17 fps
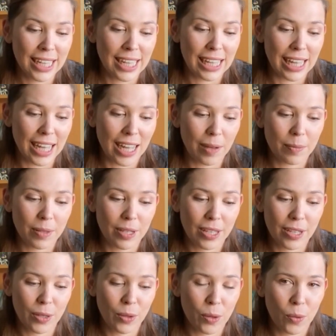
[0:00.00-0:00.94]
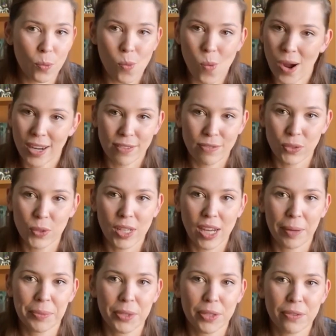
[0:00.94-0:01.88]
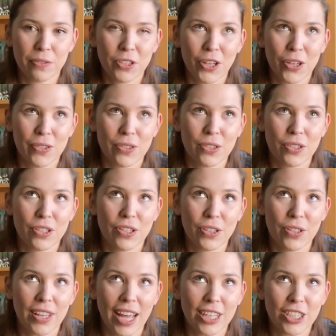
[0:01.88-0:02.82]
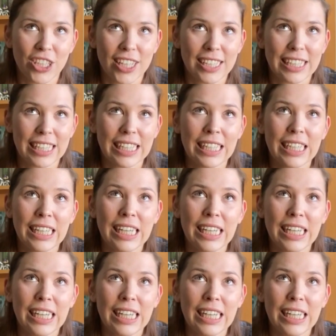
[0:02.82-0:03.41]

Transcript: Um, wonderful time to have chosen to do that, Jessie.